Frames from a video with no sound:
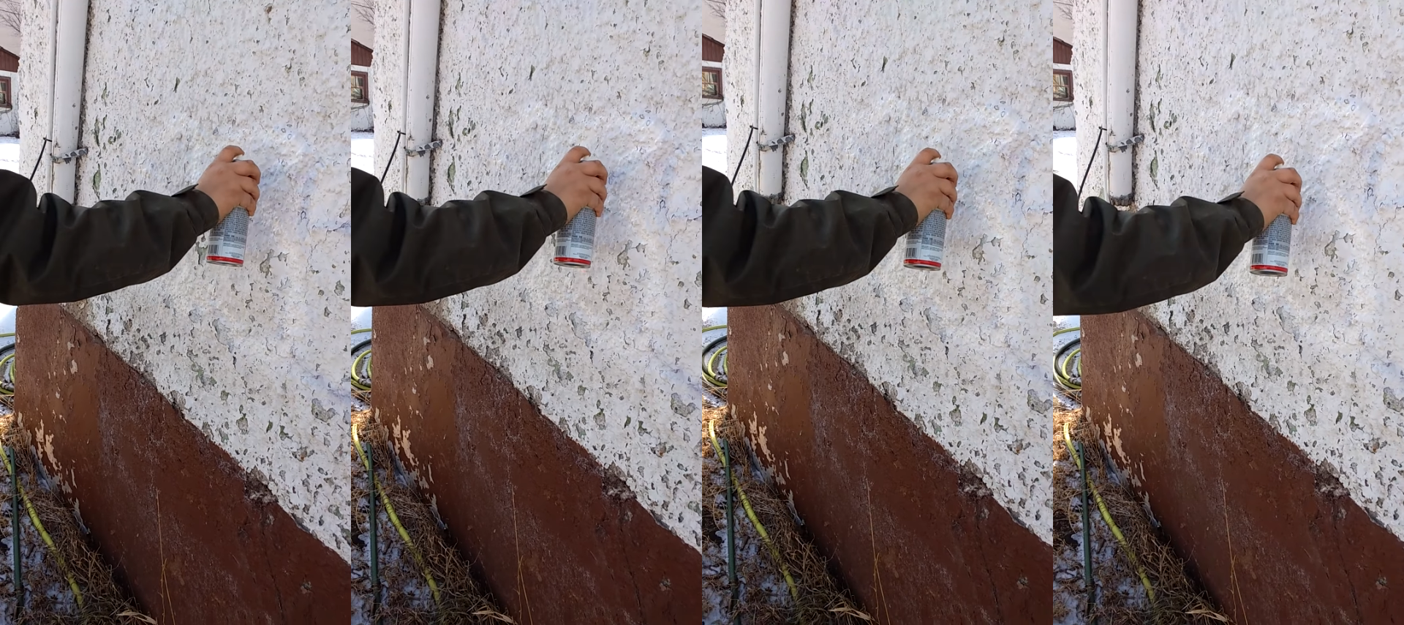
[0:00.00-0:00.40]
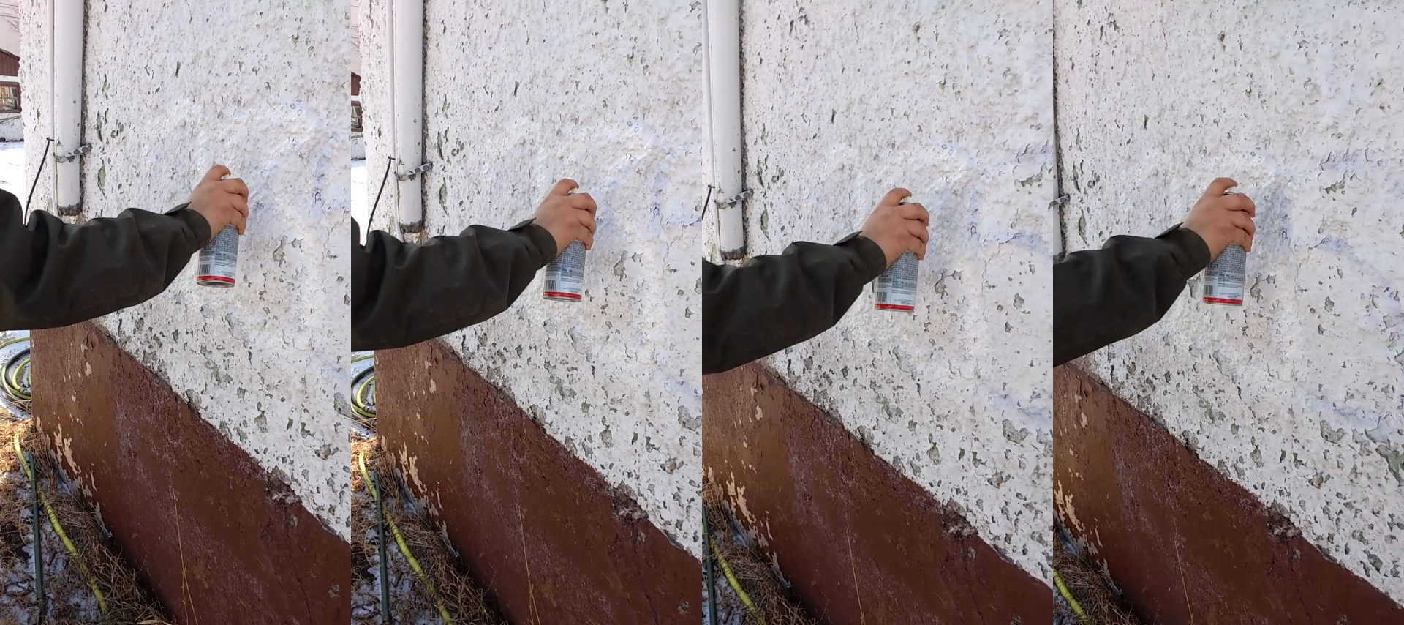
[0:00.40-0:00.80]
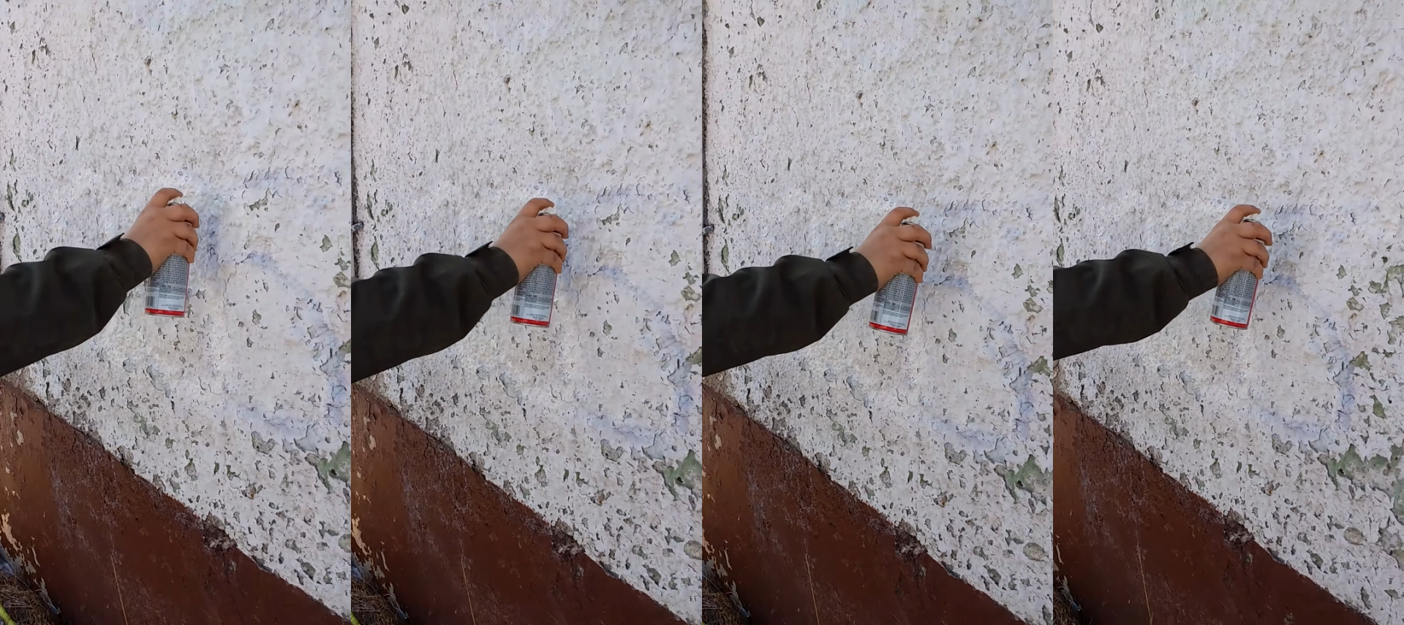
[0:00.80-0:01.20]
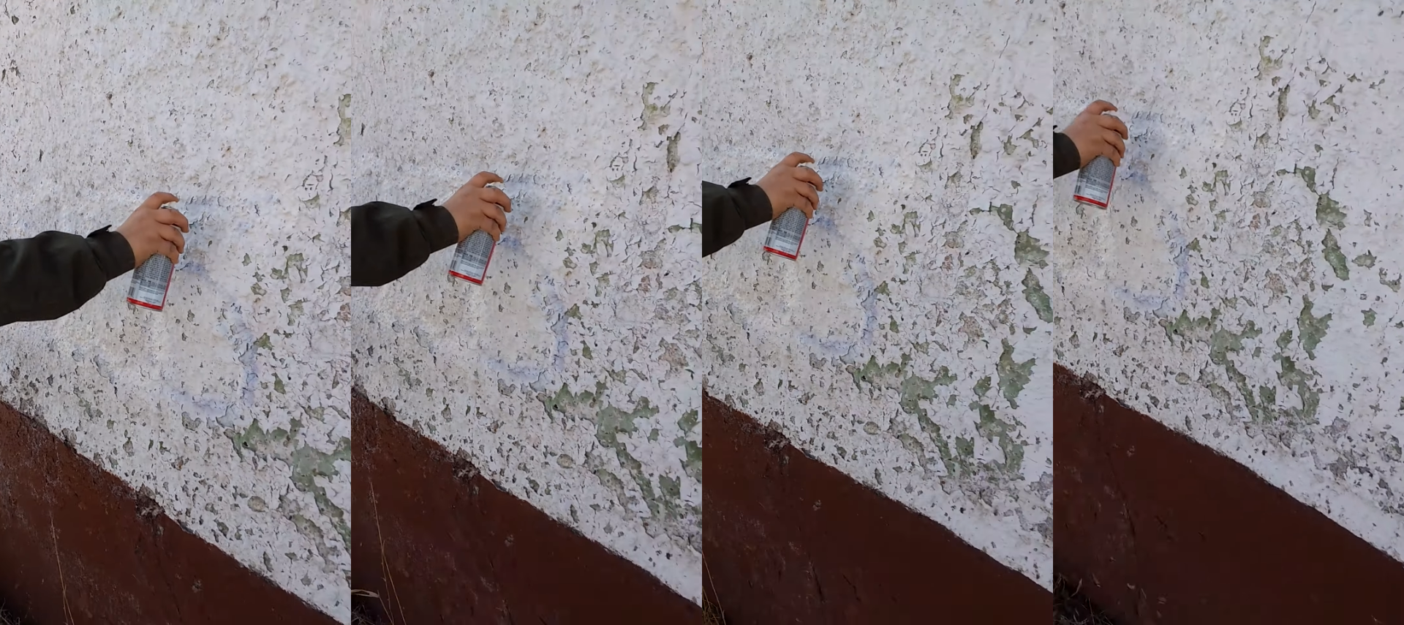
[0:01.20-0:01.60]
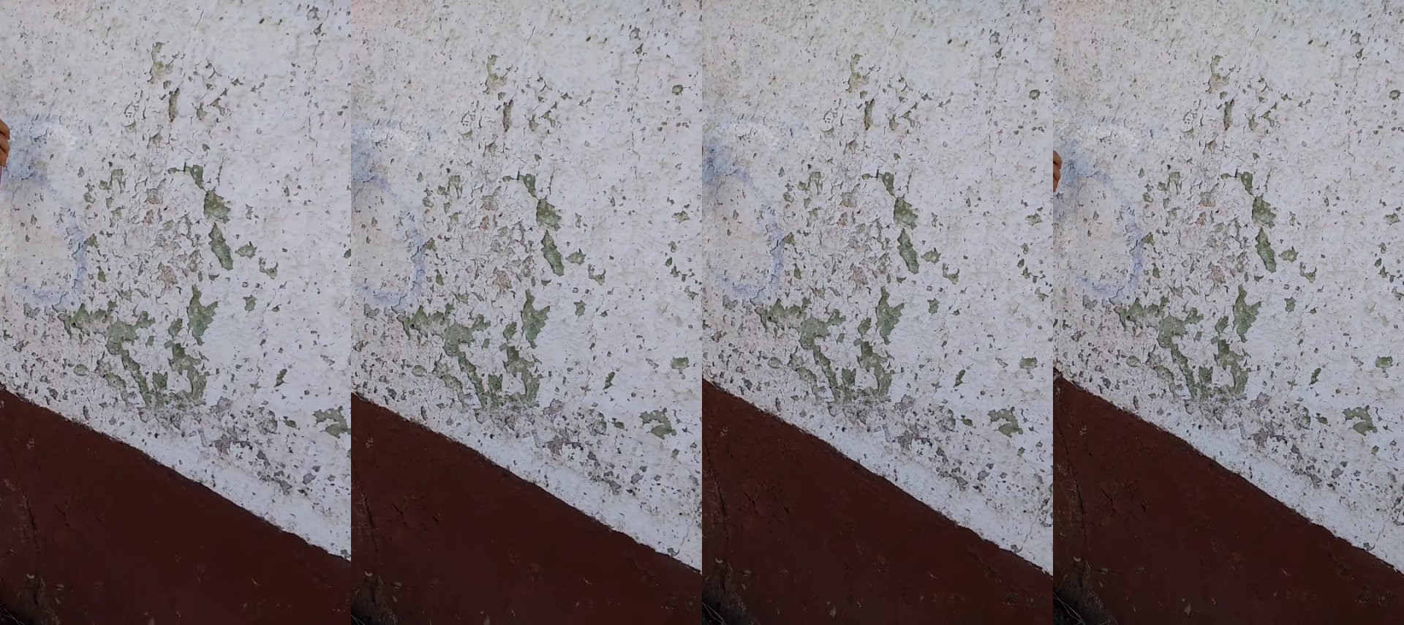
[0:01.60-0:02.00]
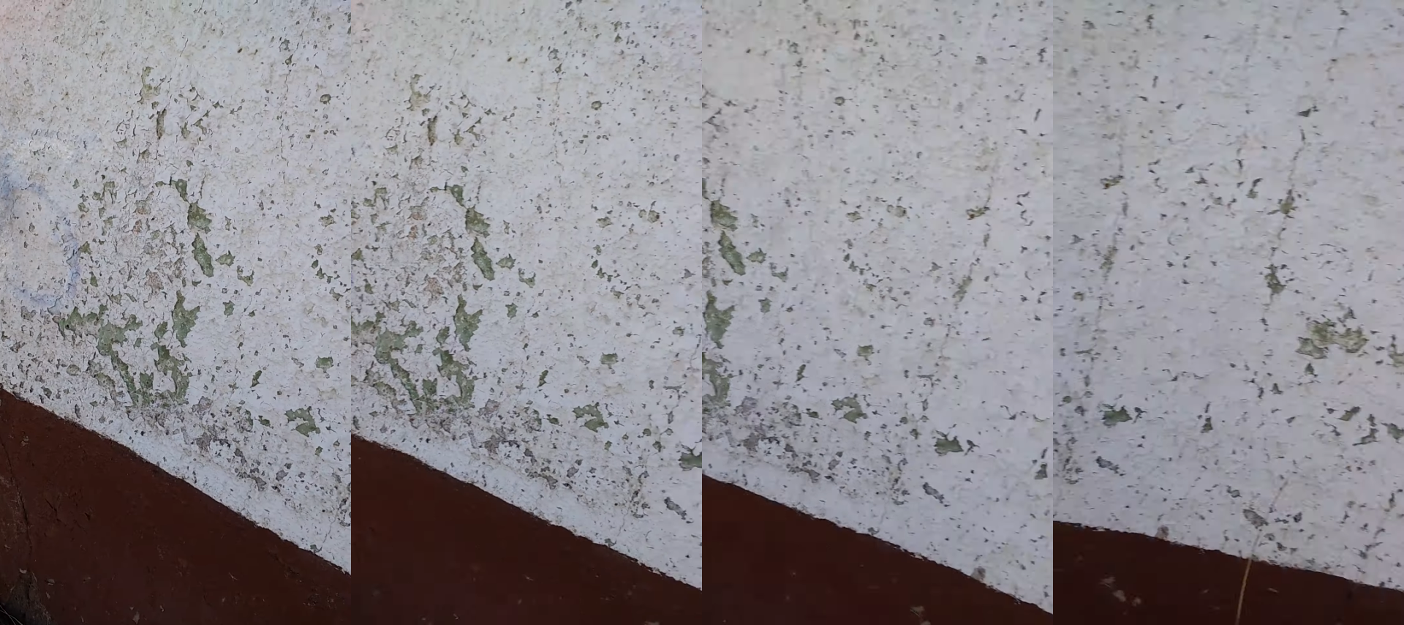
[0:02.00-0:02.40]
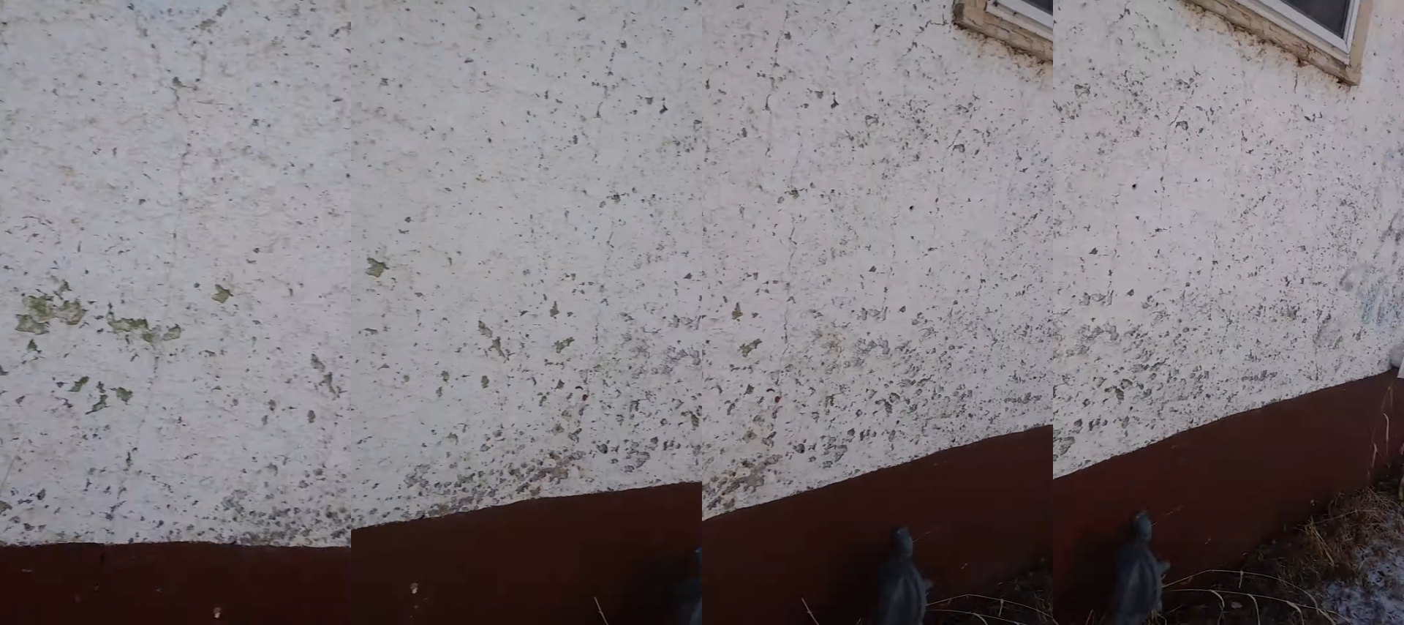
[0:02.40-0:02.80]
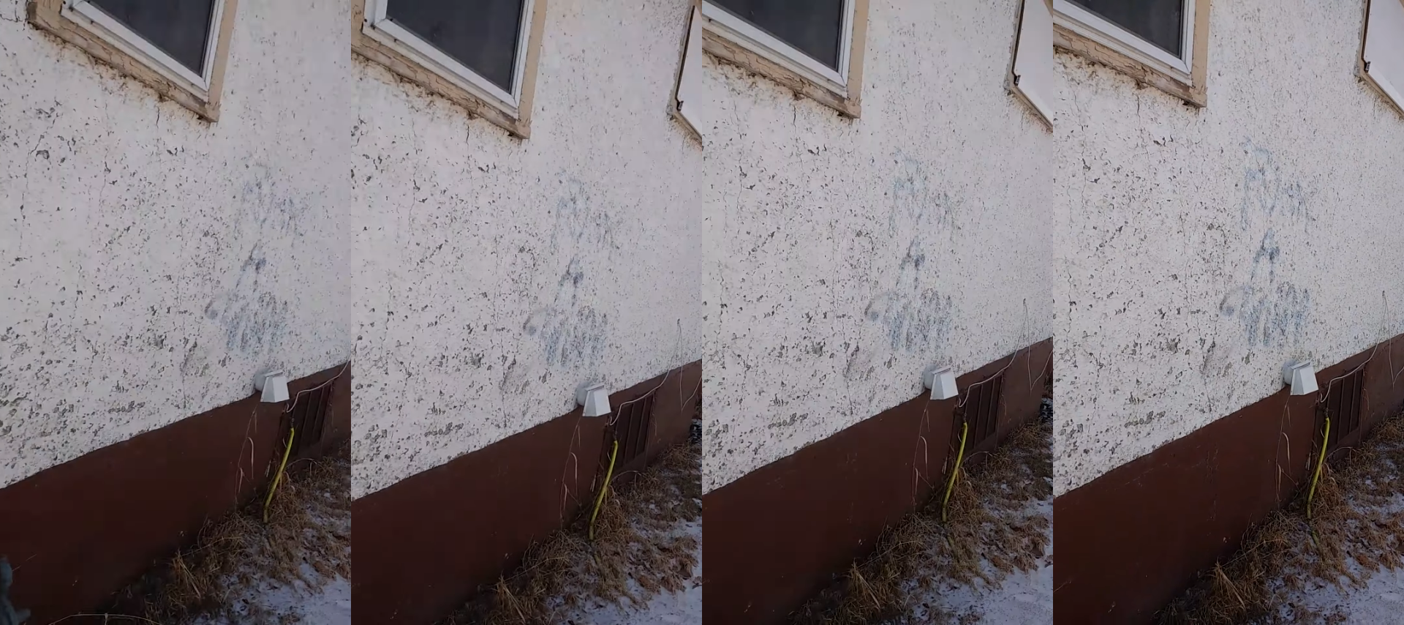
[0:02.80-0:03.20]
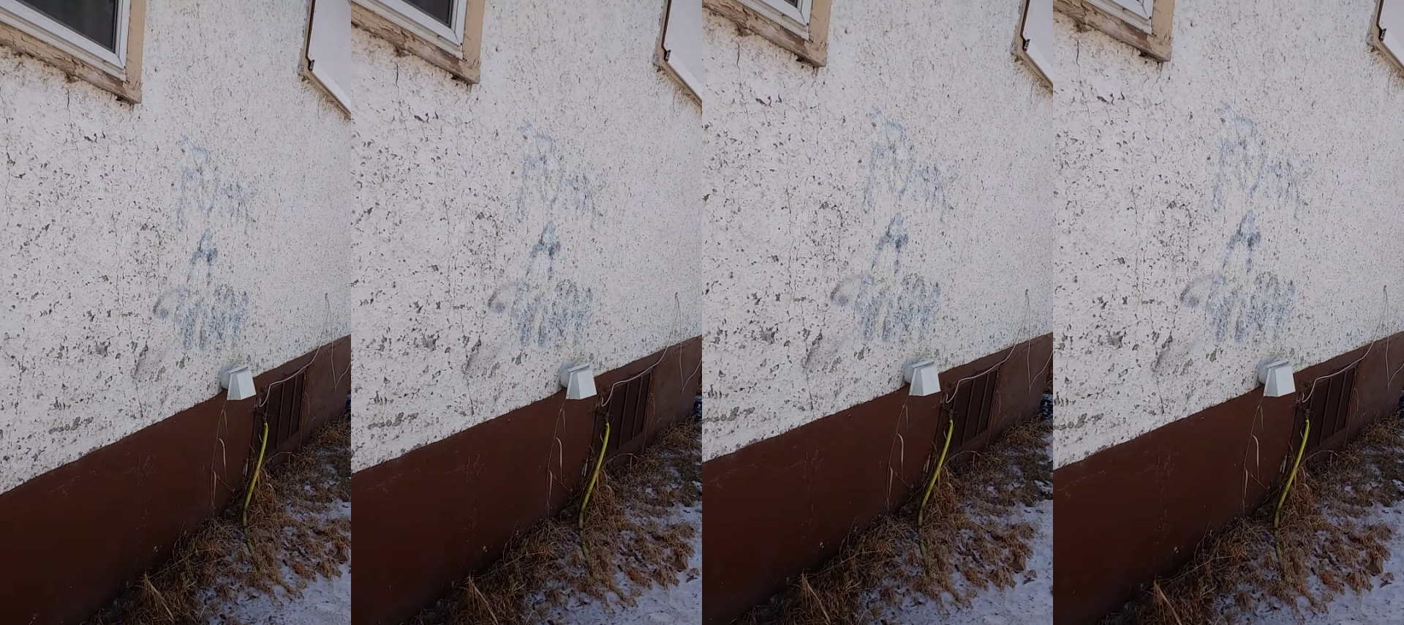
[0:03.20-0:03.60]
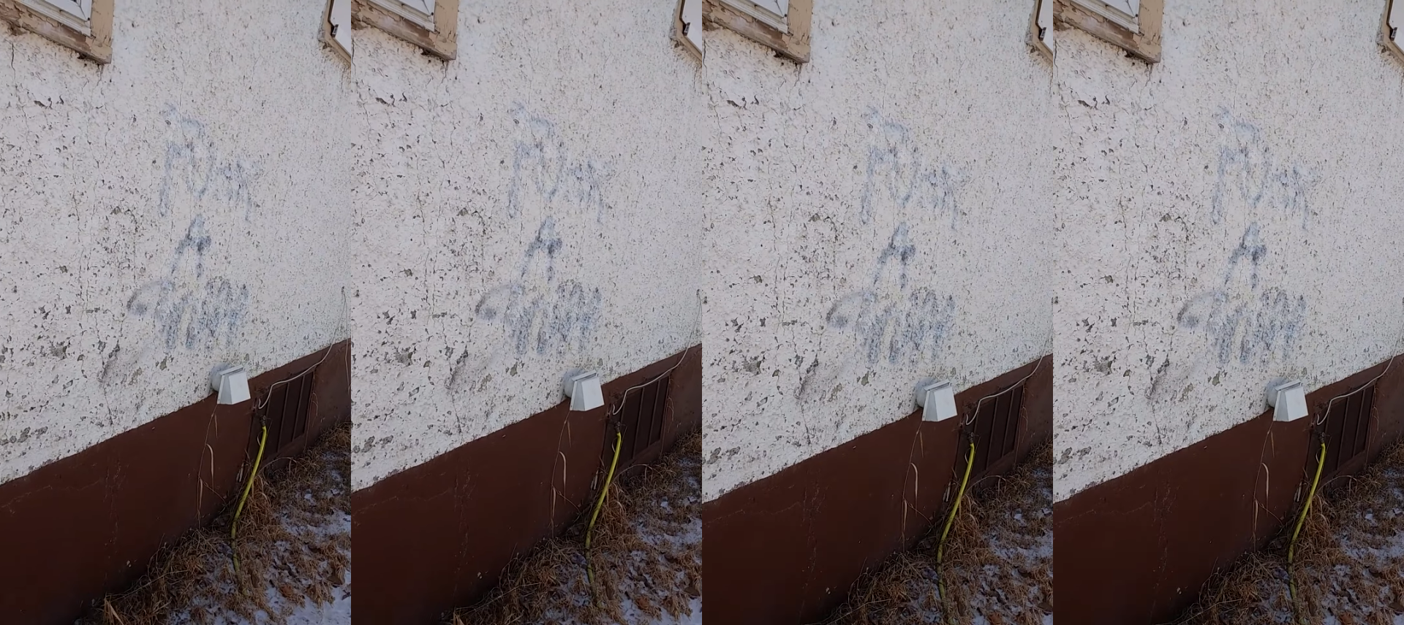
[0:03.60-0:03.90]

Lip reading: (no speaker visible)